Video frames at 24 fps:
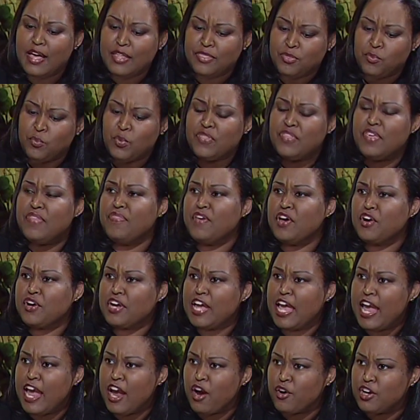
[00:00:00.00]
within their
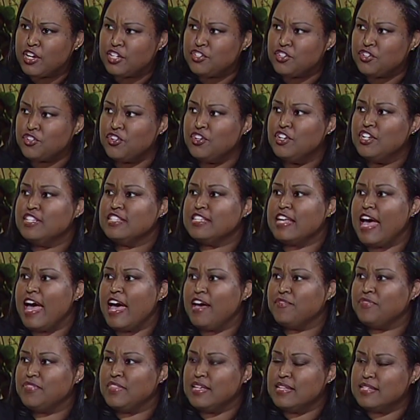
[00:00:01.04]
character to
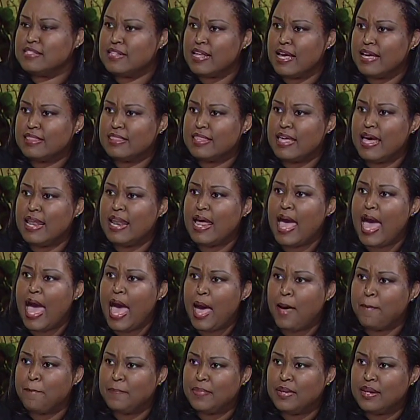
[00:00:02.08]
have things like that
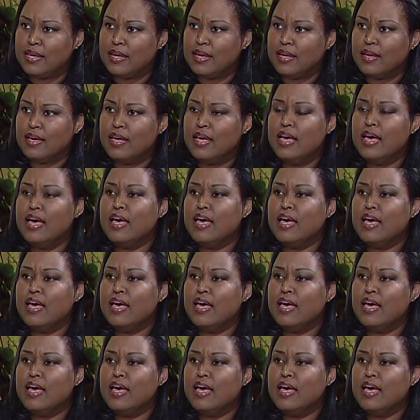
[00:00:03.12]
happening.